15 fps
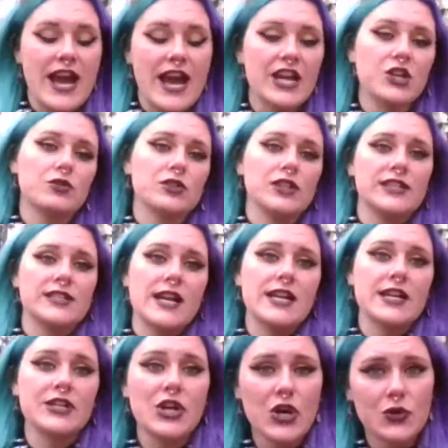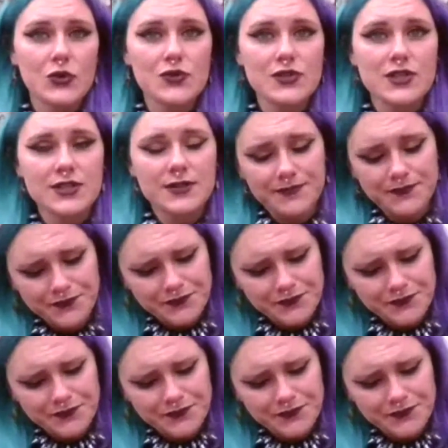accurately diagnosed.